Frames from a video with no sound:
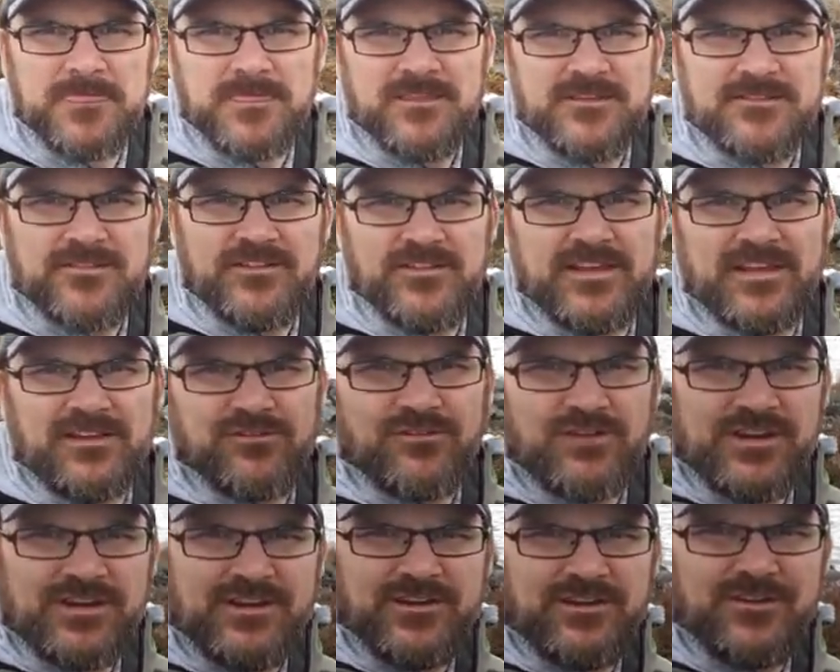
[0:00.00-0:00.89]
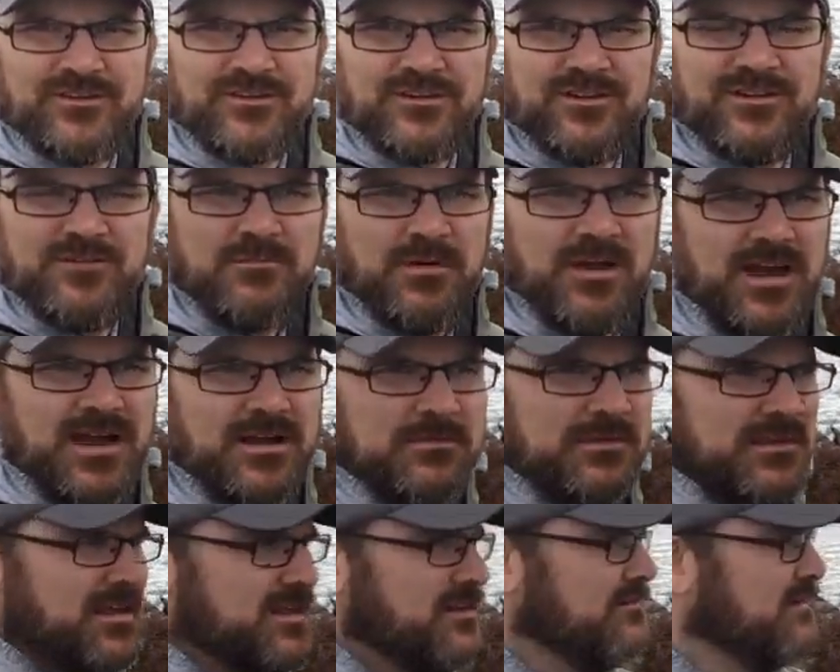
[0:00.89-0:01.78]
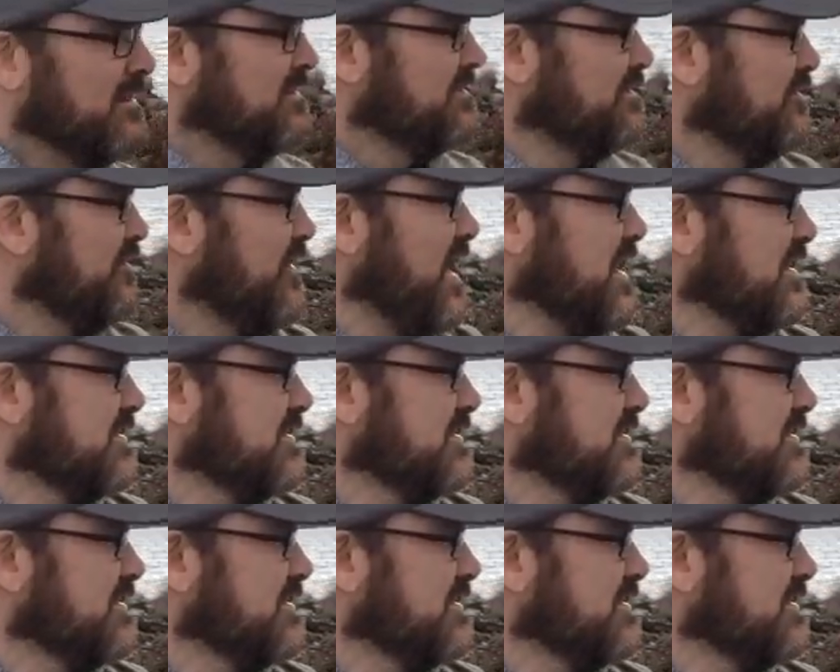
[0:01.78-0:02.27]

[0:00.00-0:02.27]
this lake right here behind me. They're